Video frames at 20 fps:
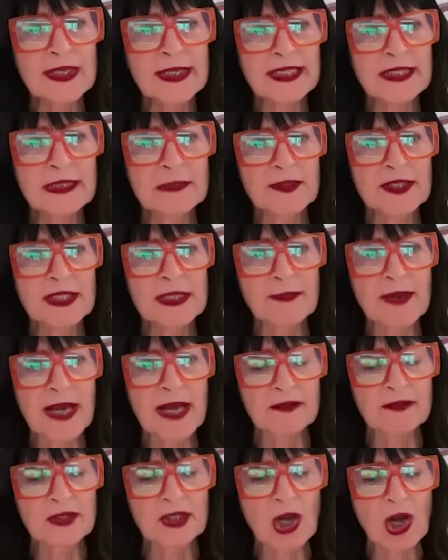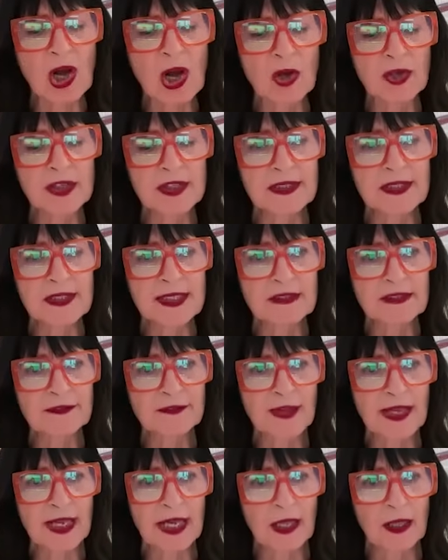a little bit about cognitive
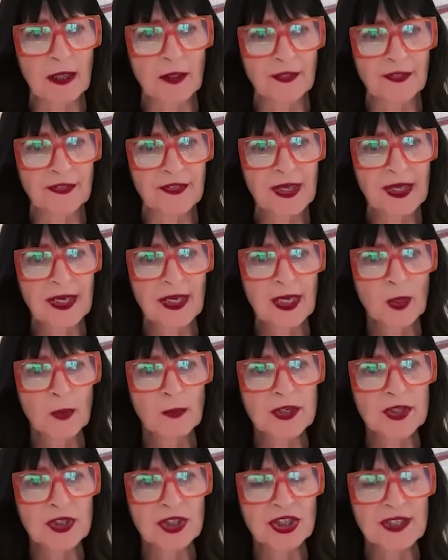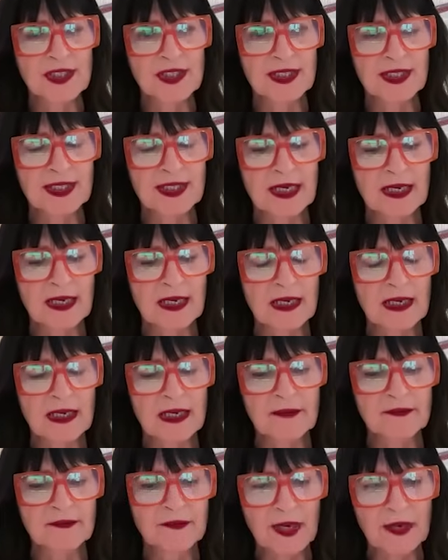health, which is uh,
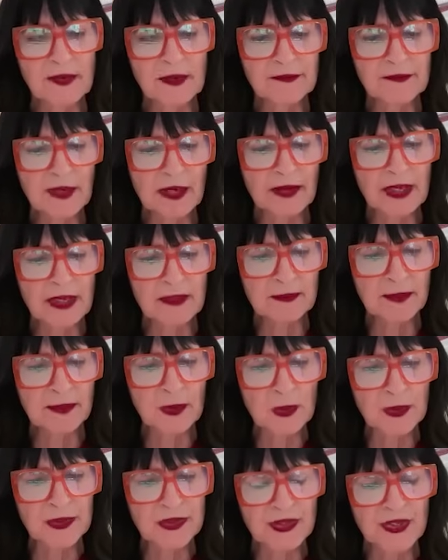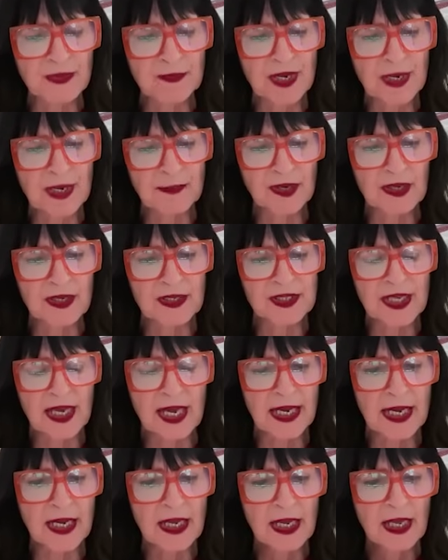very, very important to me because
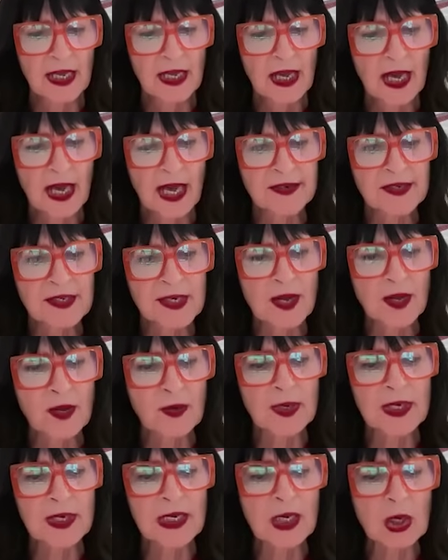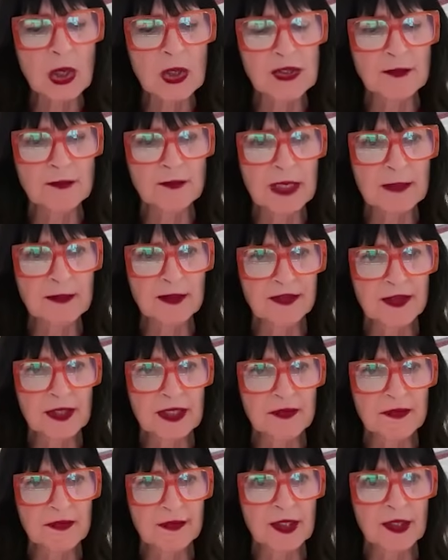I, I know a lot of people that,
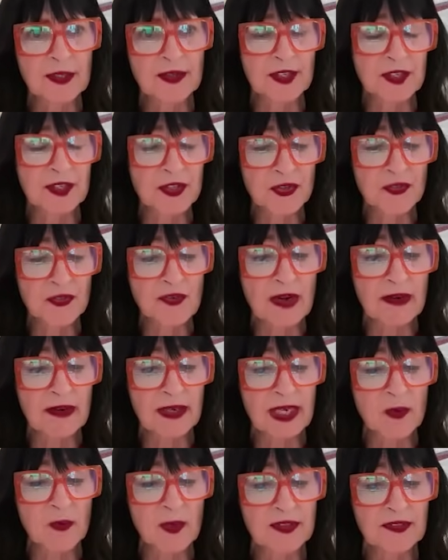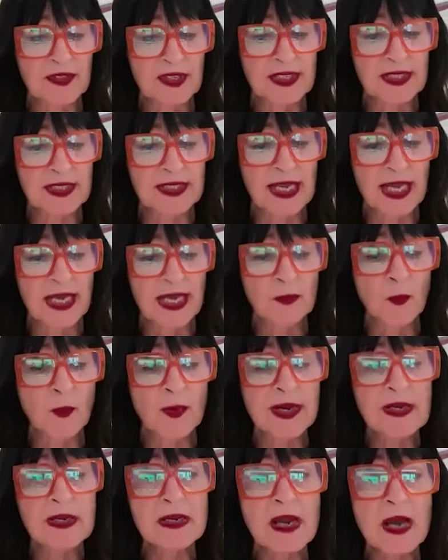have, that are struggling with this, and
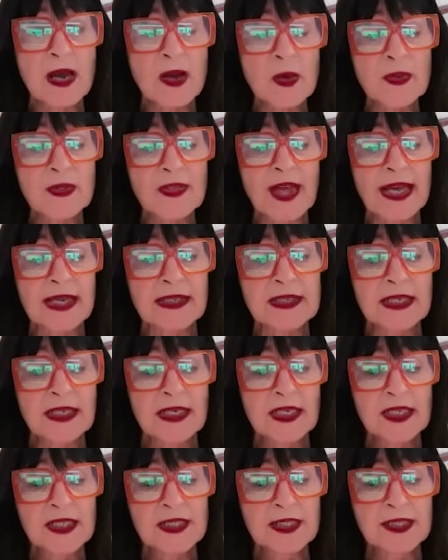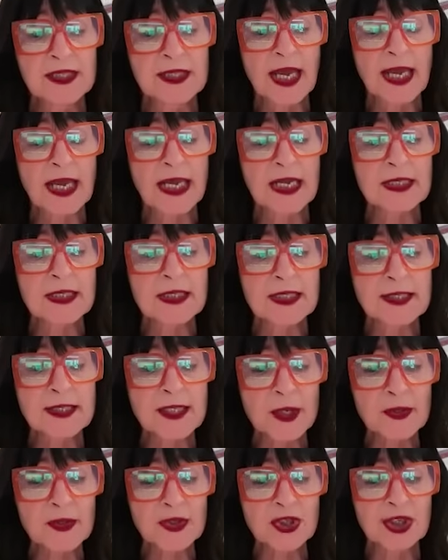we know that staying
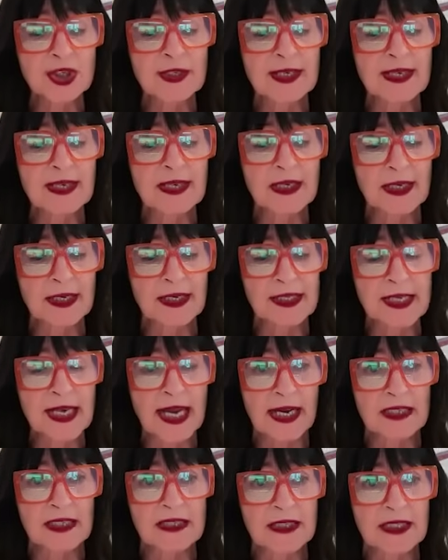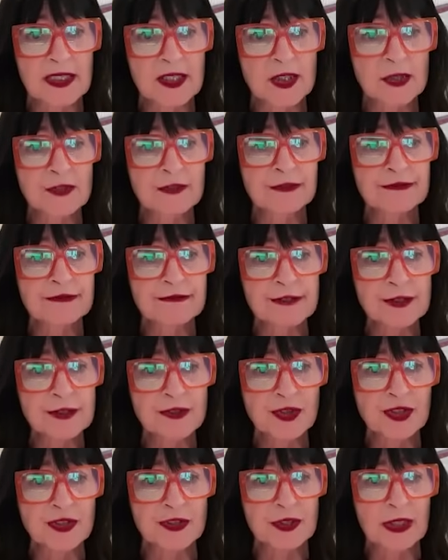socially connected is
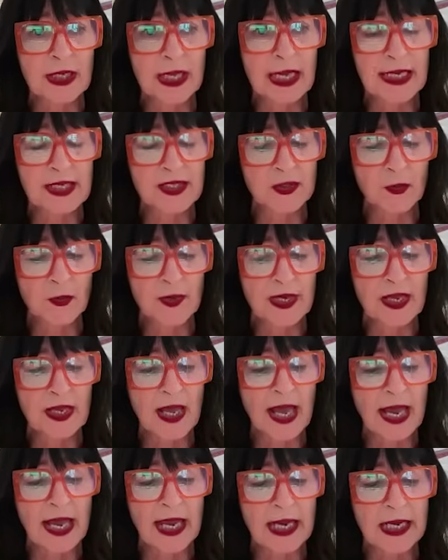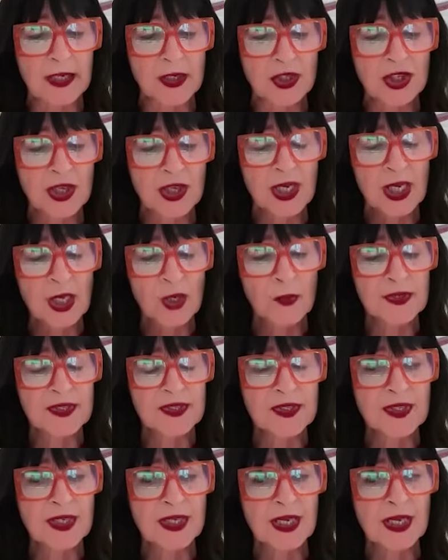crucial as we age. We're
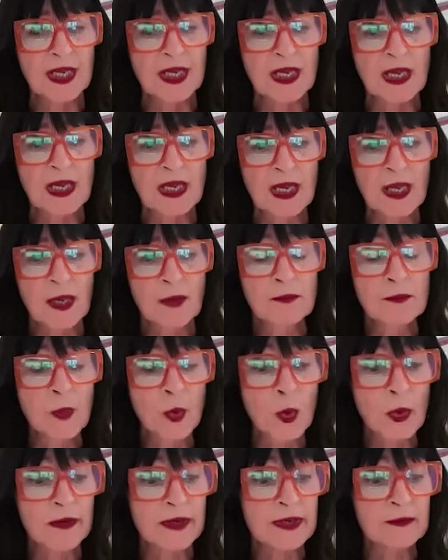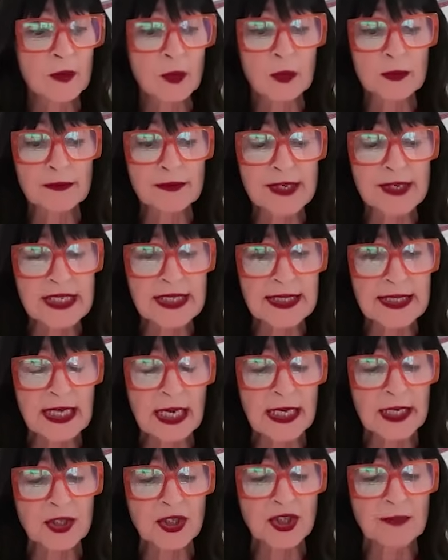seeing more and more
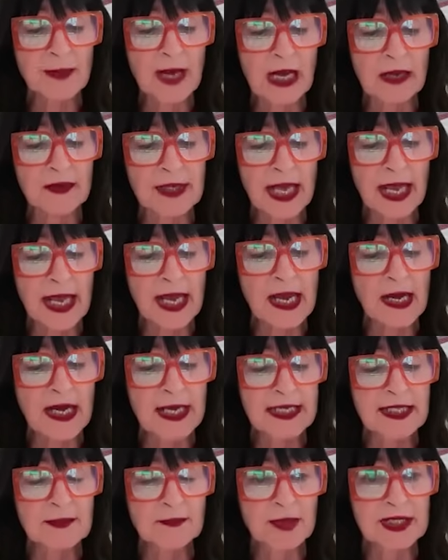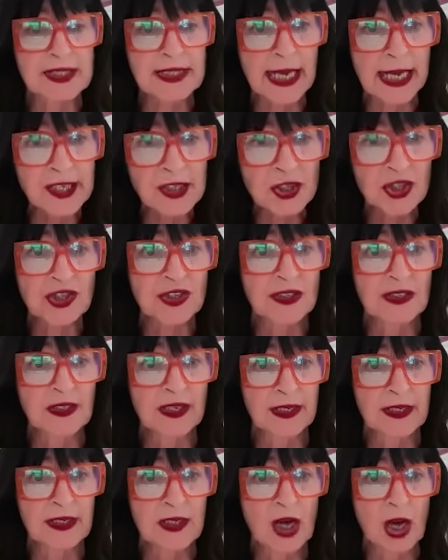research about AI's potential
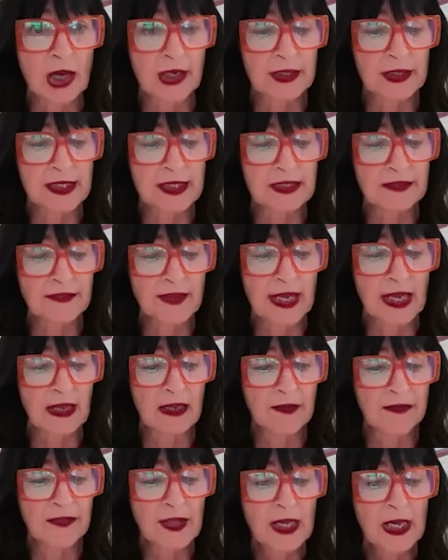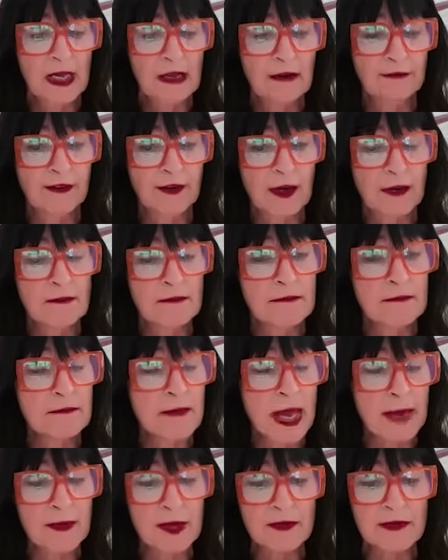in cognitive health, from
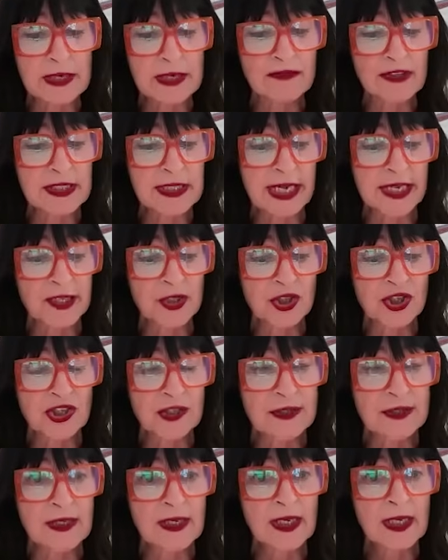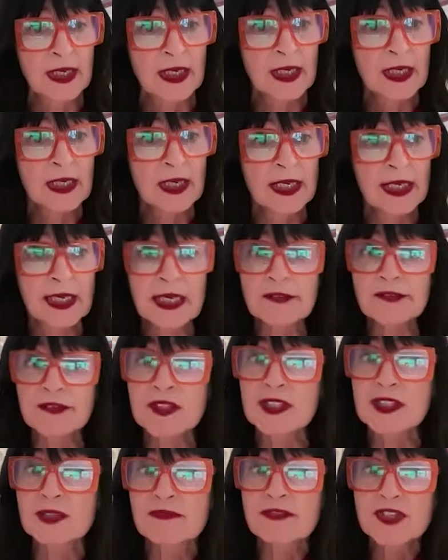memory retention,
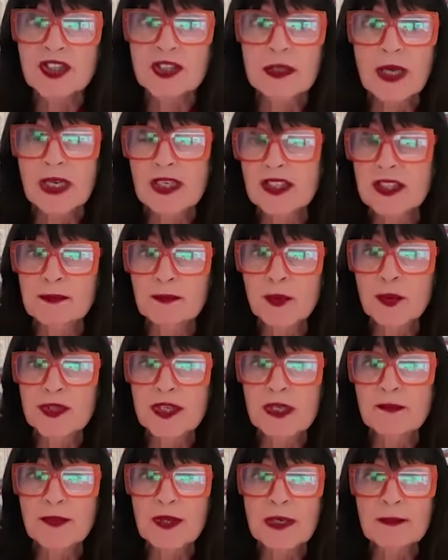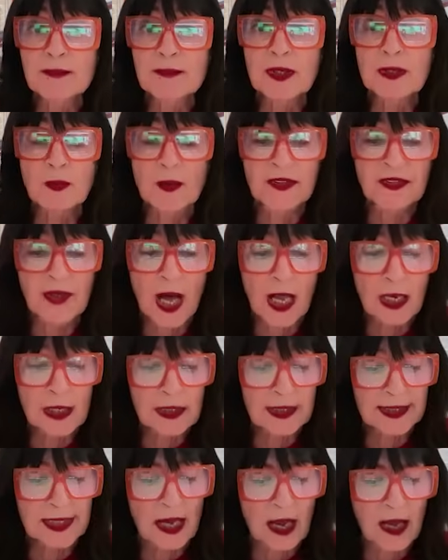even to res- uh, supporting people with
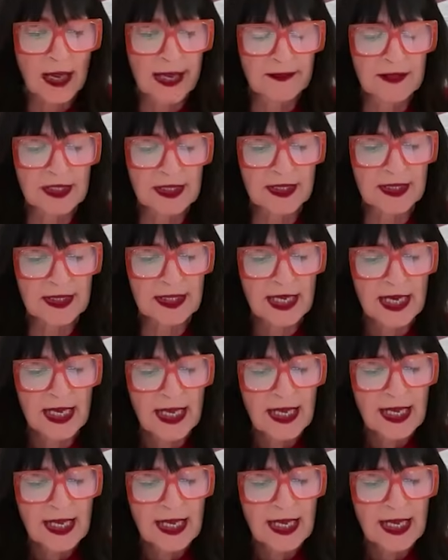Alzheimer's.